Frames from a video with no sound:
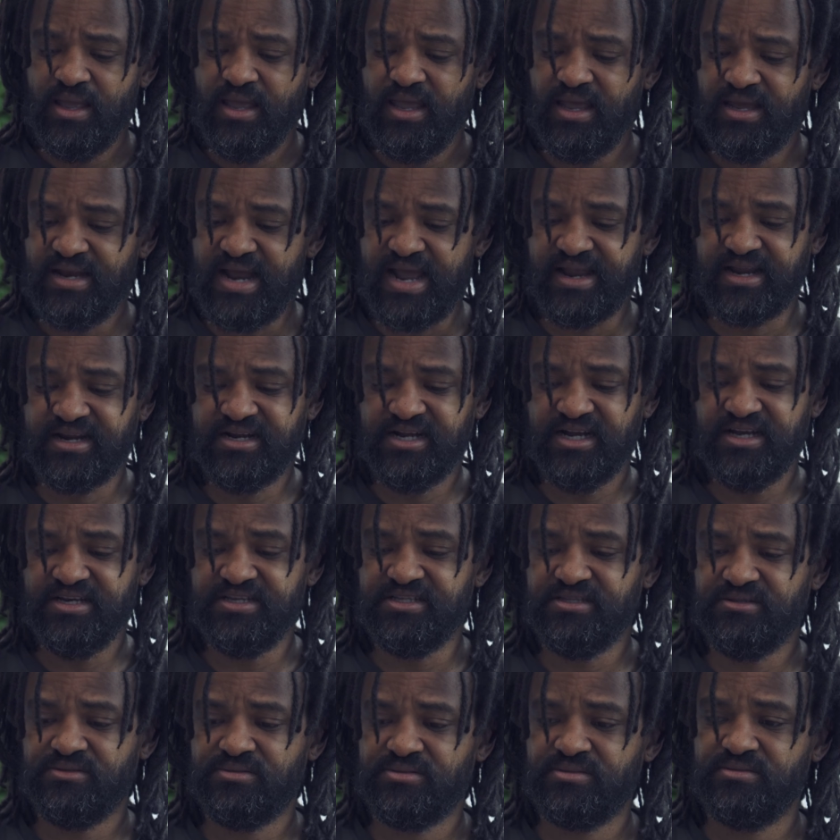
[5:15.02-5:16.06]
and I cut
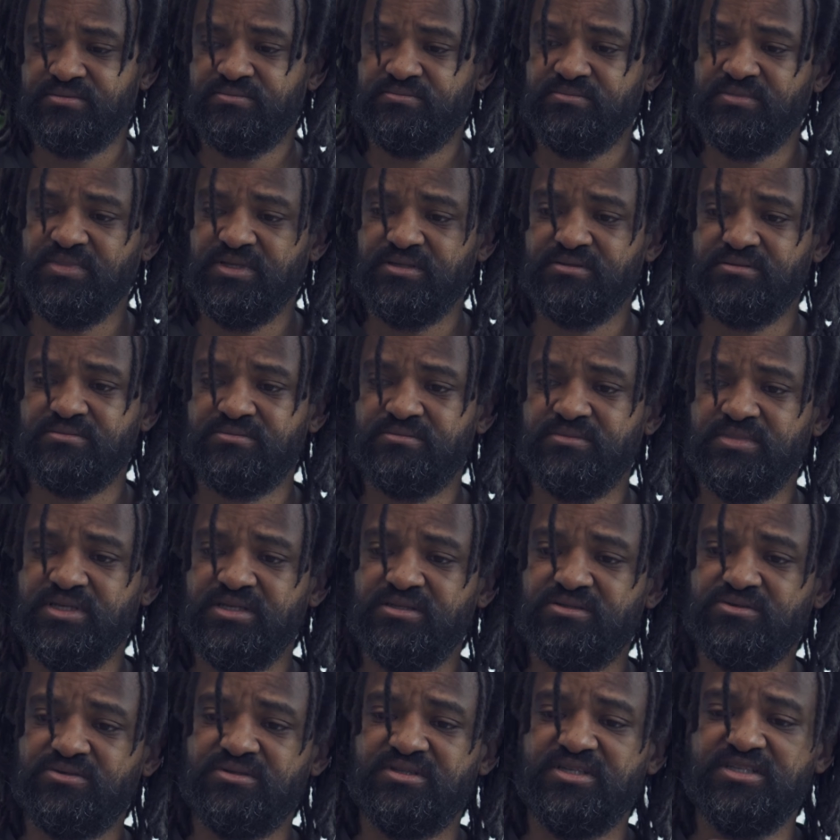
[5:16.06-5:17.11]
it
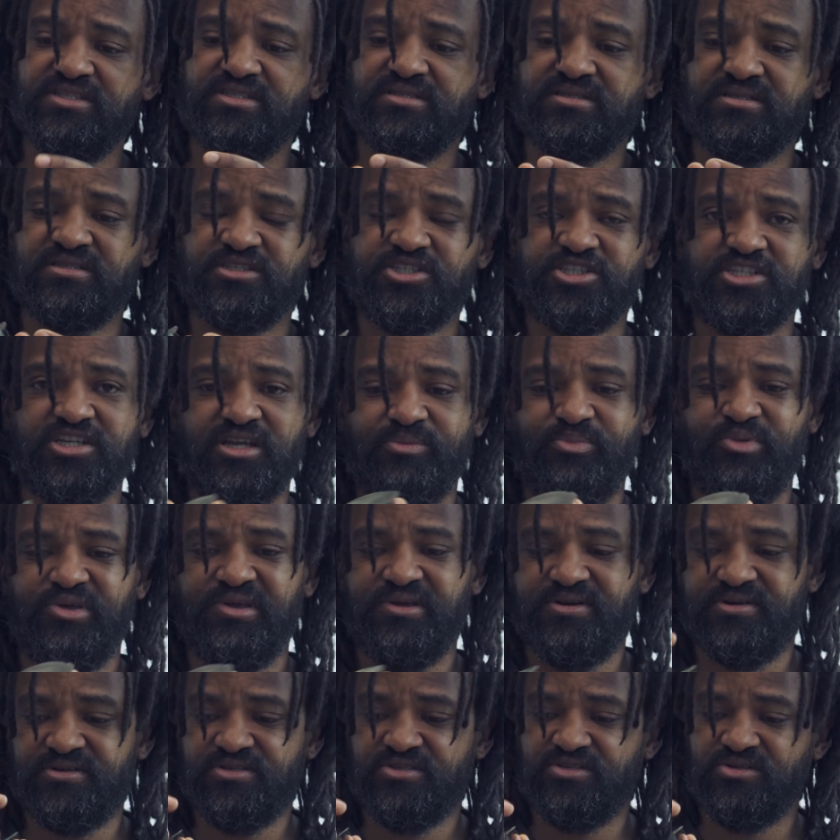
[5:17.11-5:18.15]
into this shape
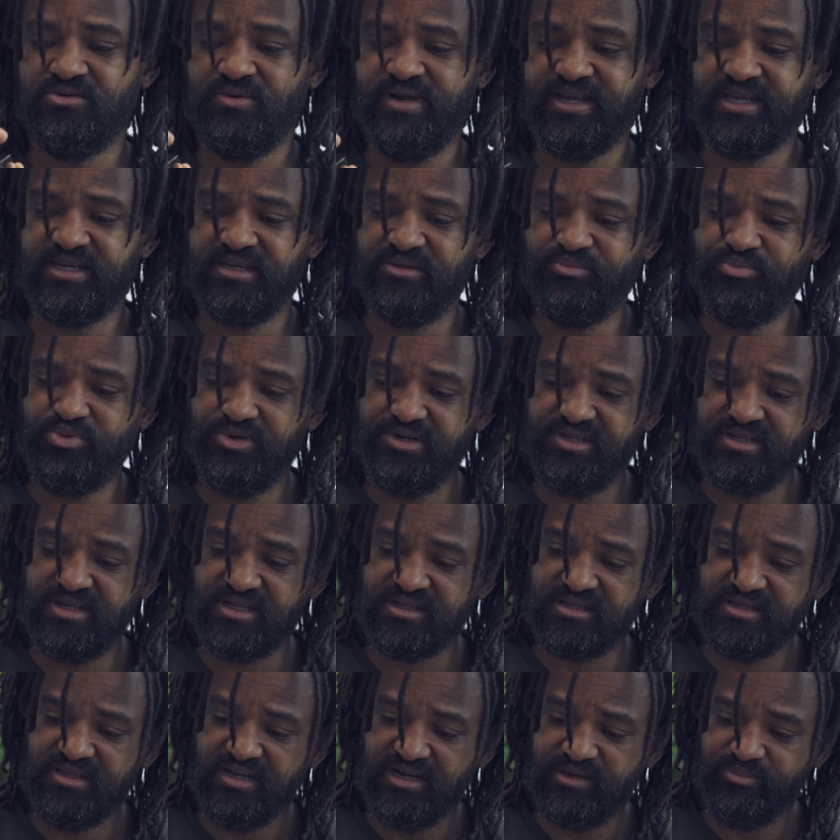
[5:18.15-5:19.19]
here so I can put it
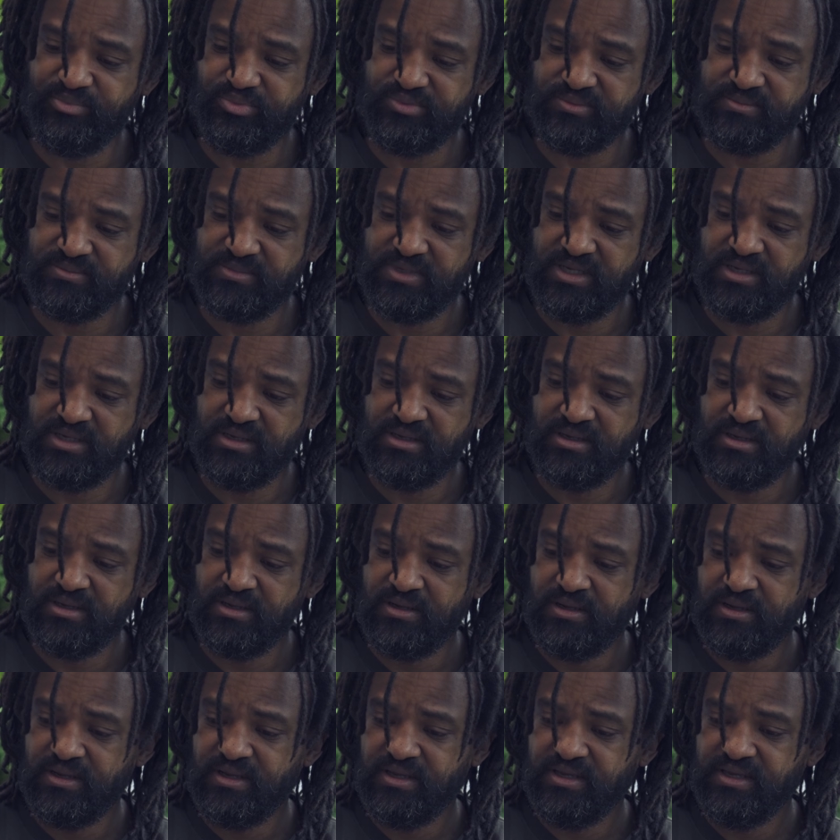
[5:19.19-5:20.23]
on top
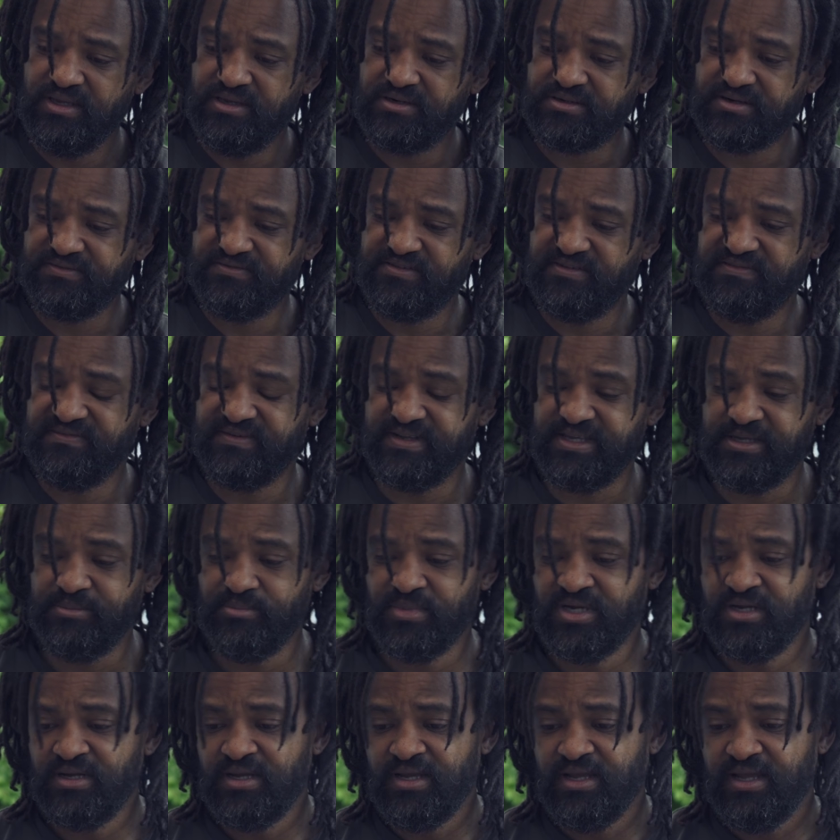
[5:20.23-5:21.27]
here of the flame
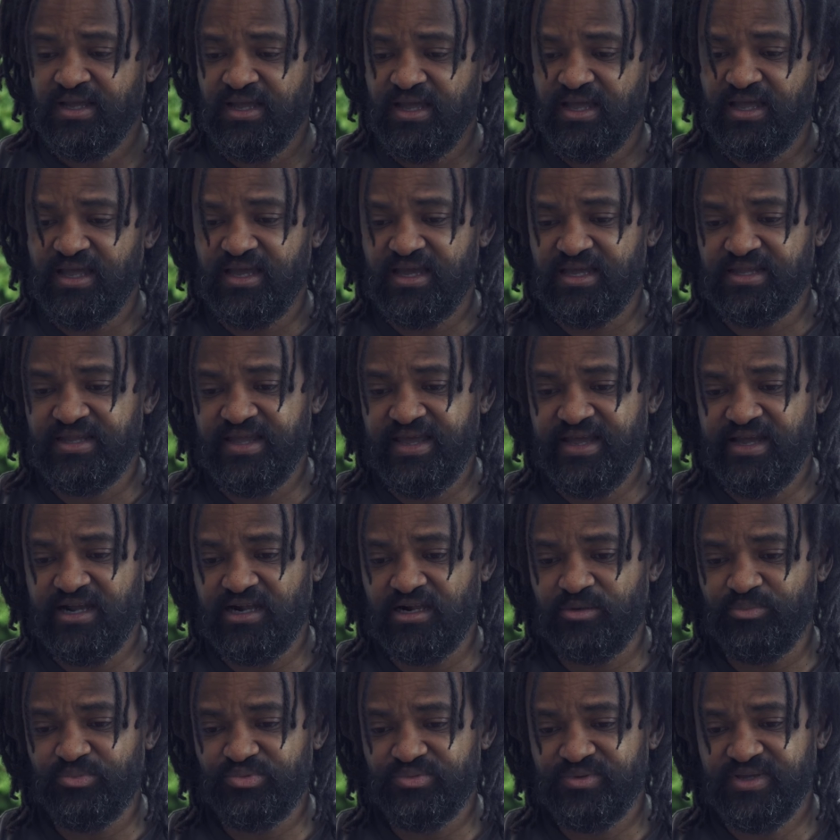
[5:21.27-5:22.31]
and
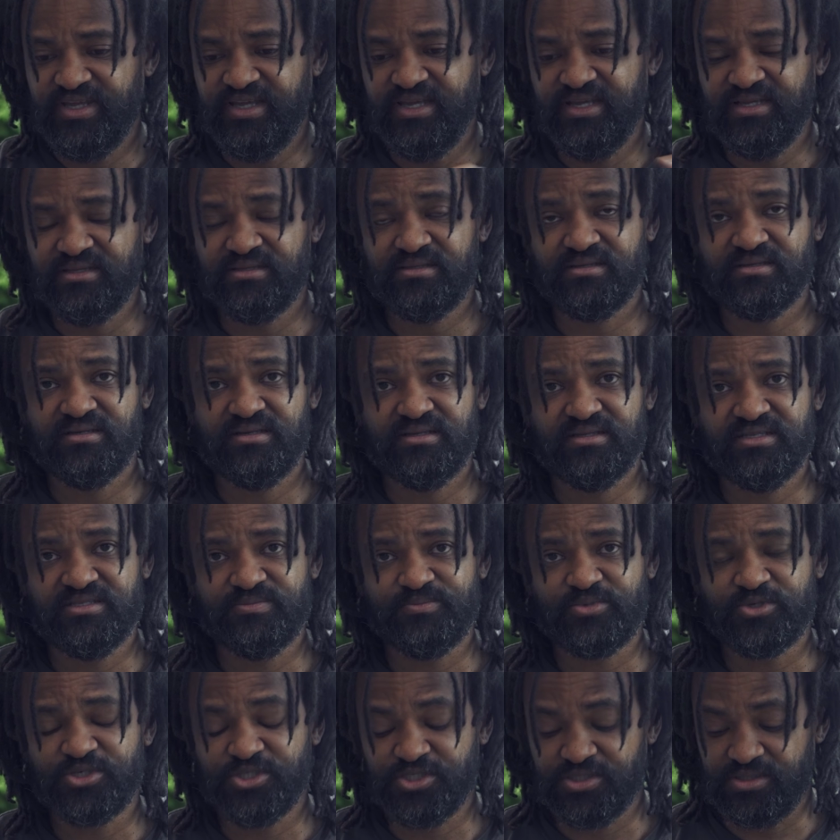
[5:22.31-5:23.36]
help heat
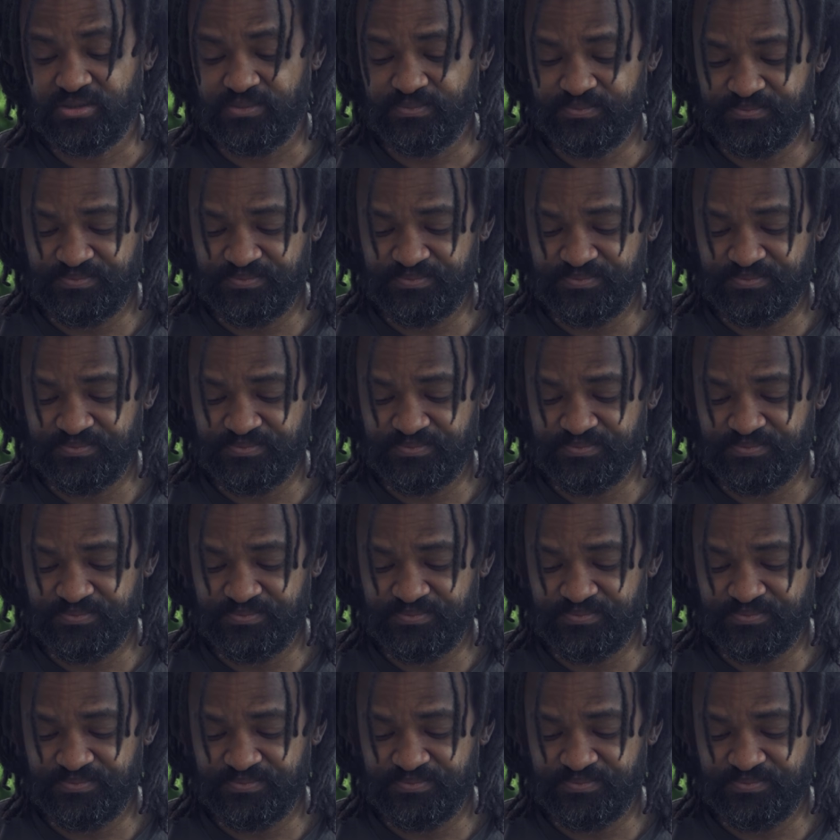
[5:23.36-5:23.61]
dispersion,